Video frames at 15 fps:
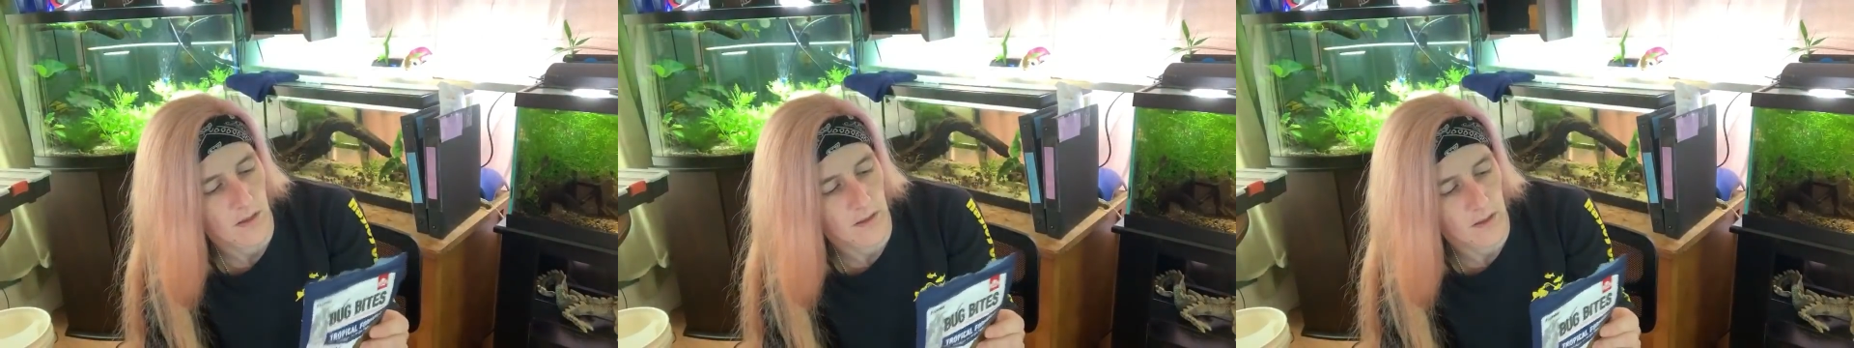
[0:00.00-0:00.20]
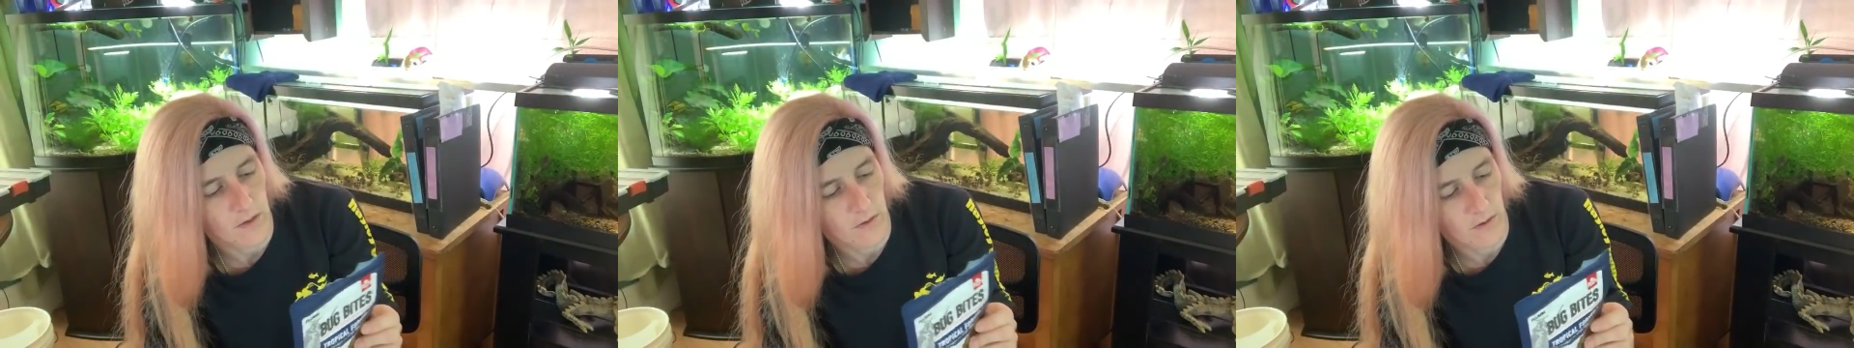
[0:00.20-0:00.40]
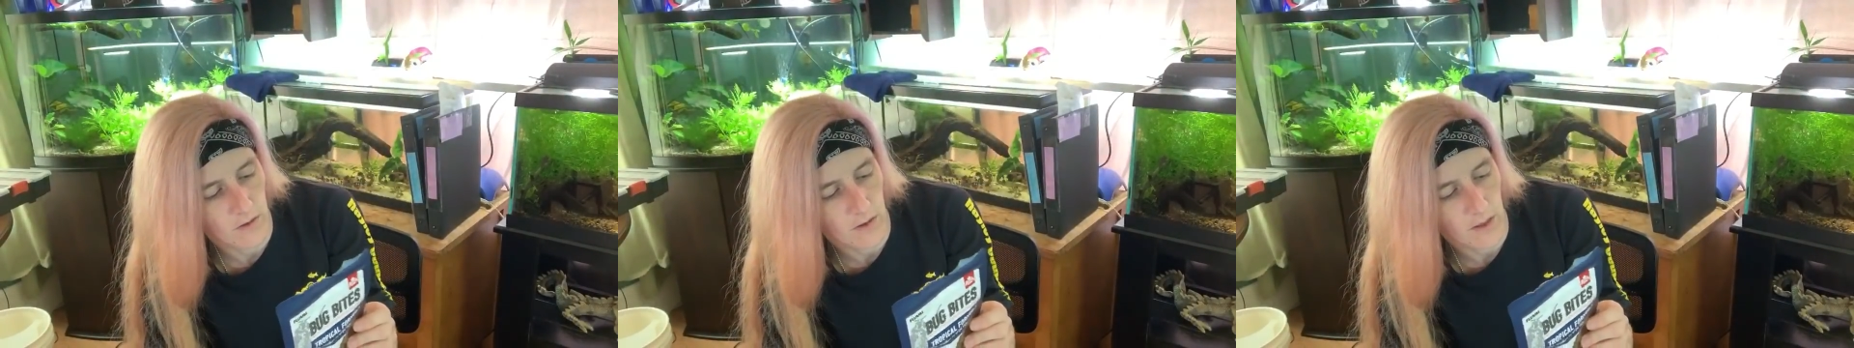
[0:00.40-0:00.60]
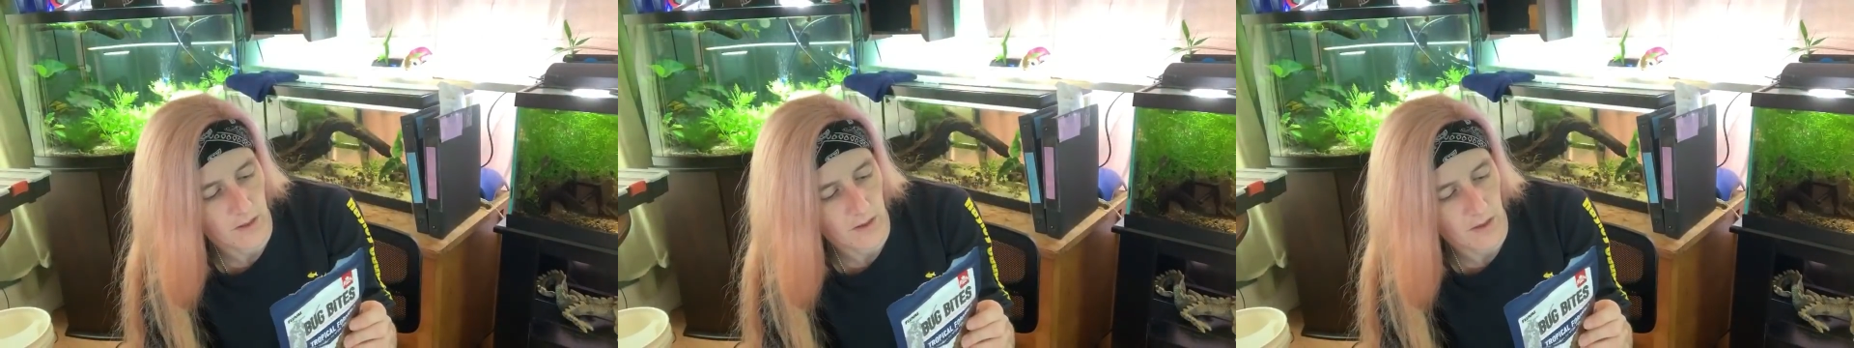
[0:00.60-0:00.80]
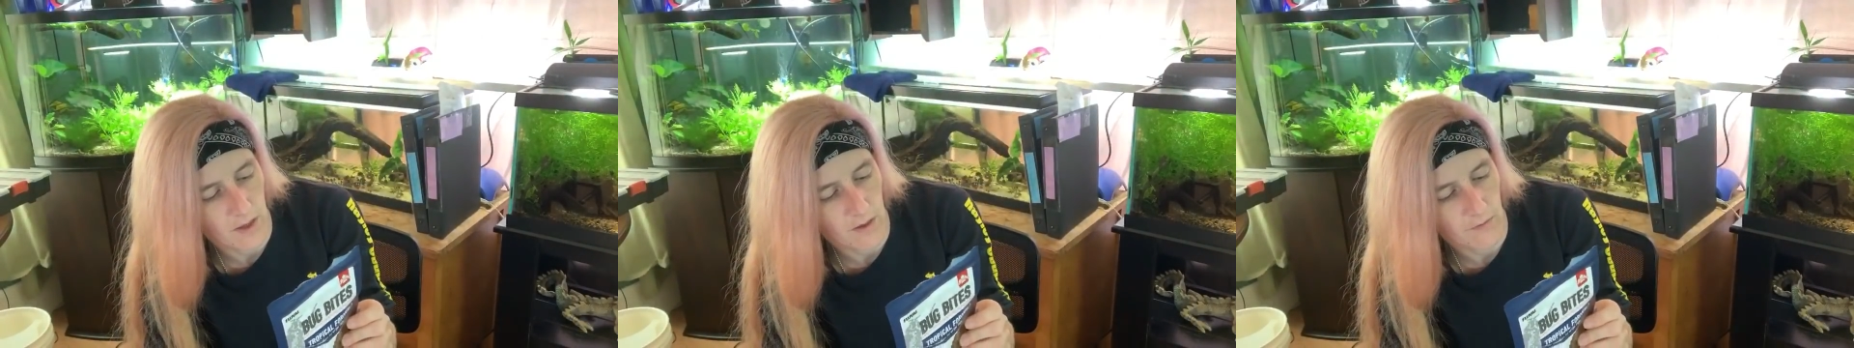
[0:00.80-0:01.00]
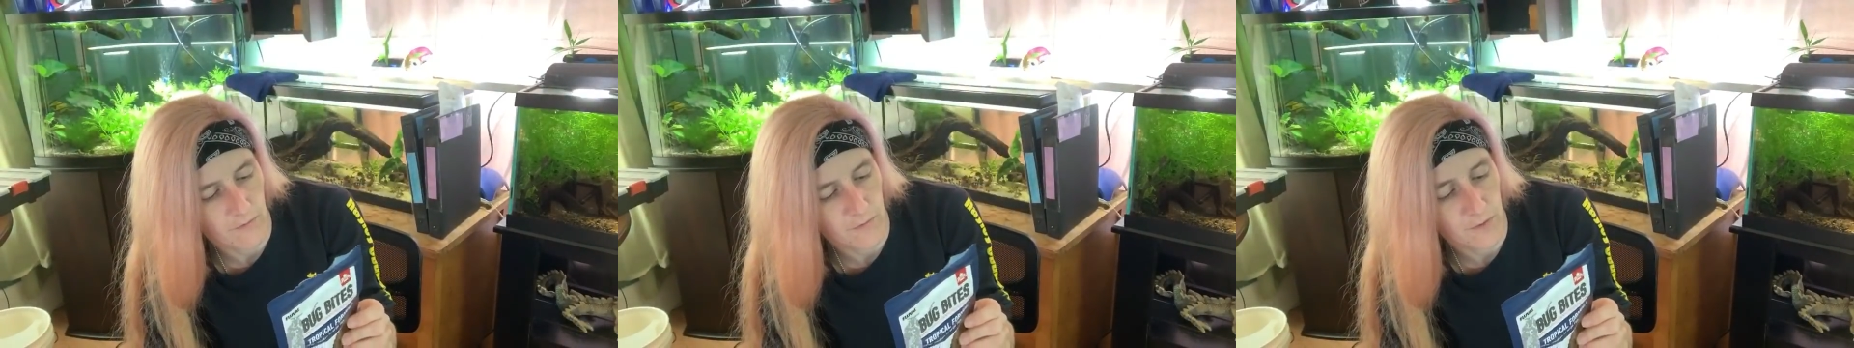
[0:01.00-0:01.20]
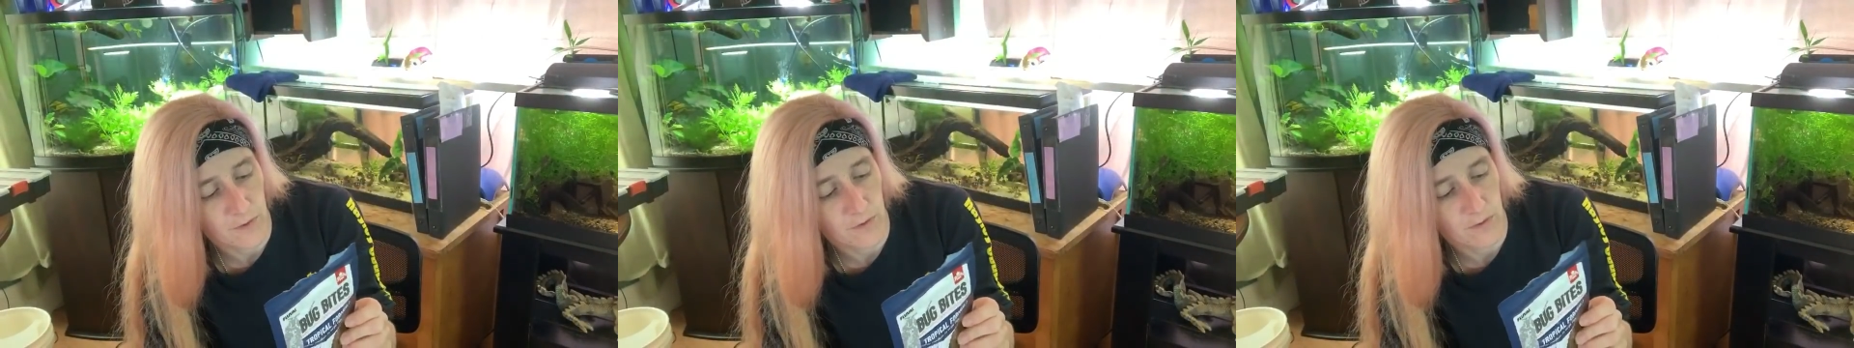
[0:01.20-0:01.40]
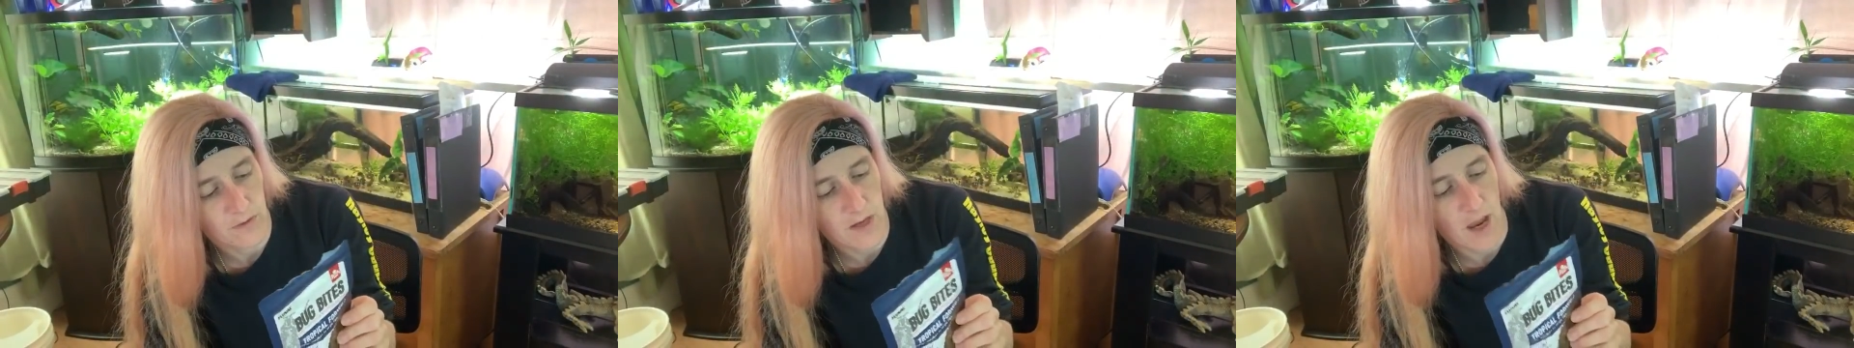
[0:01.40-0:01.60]
and they don't look like clown
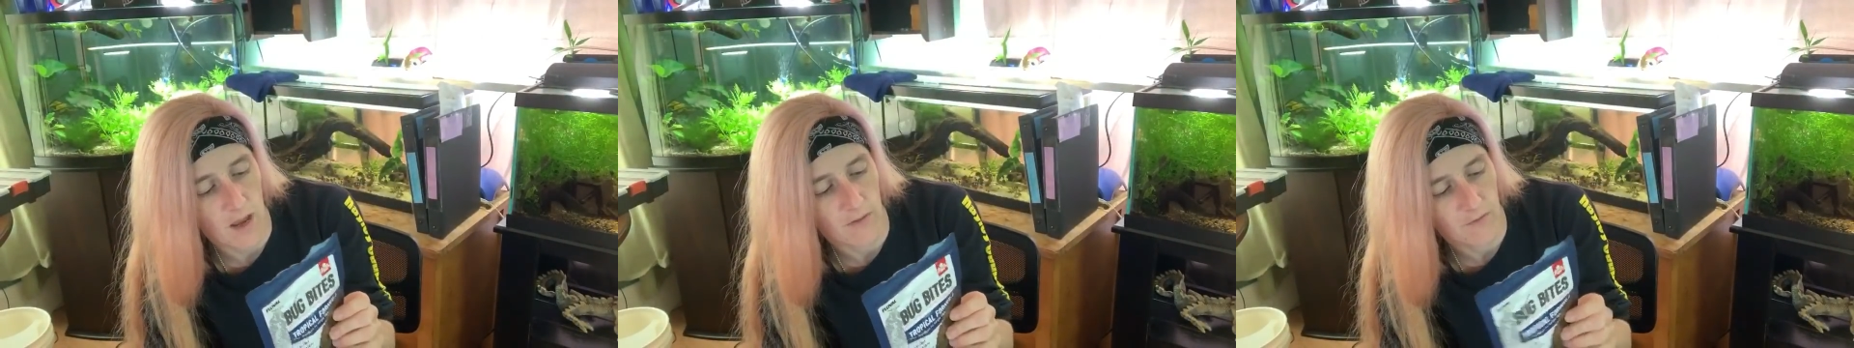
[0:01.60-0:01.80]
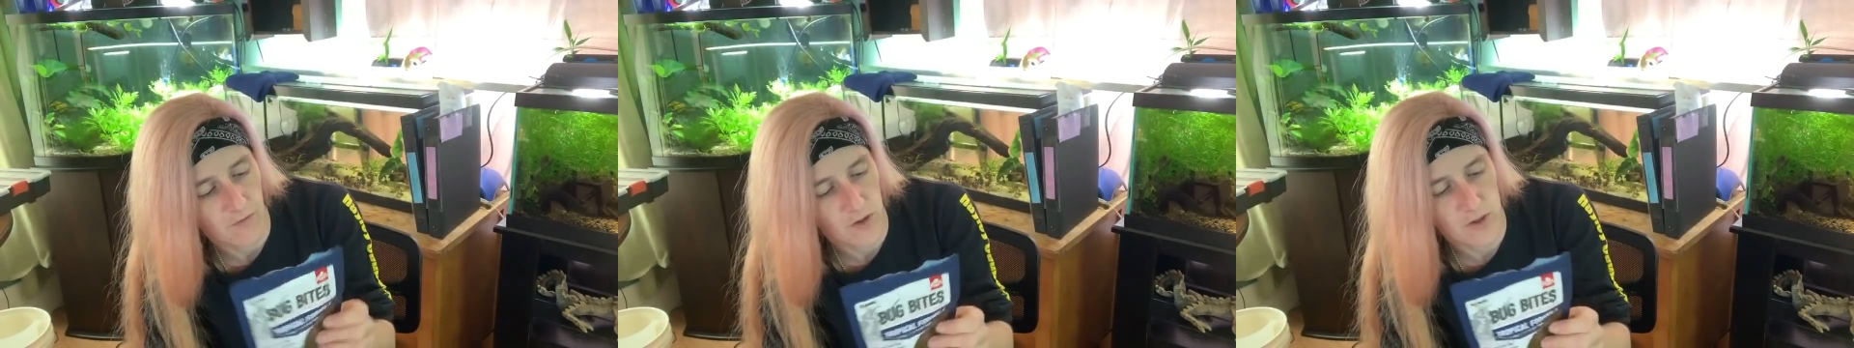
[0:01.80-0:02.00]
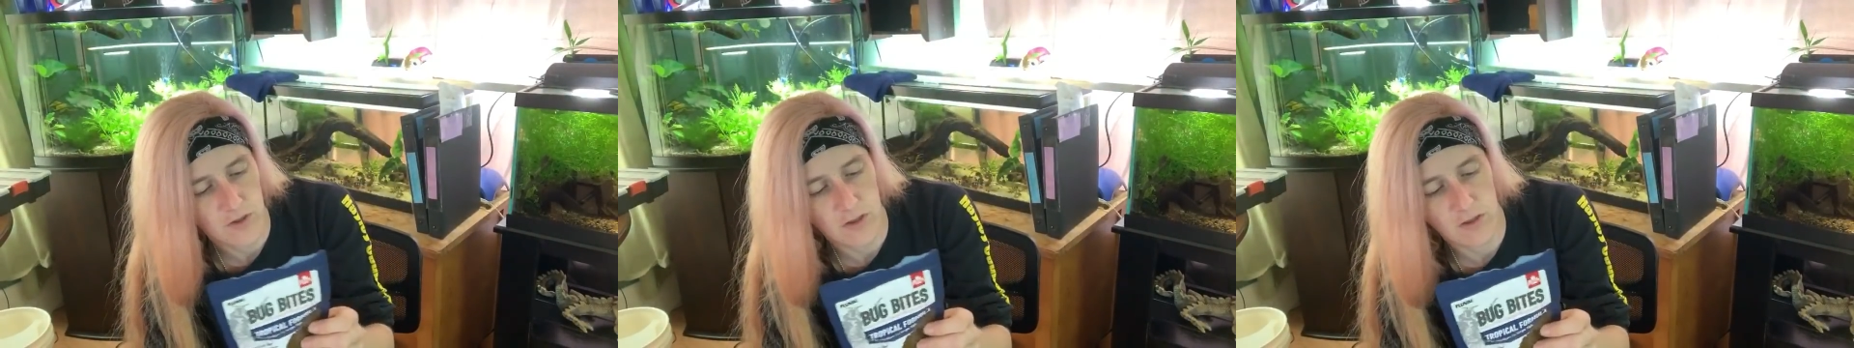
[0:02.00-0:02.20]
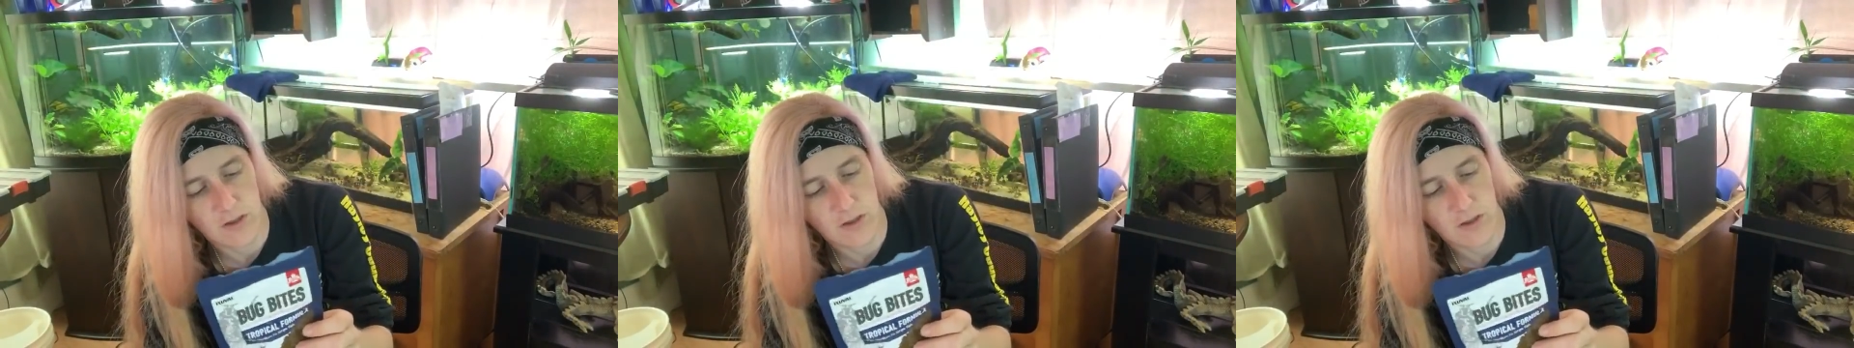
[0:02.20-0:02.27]
food. Yeah, first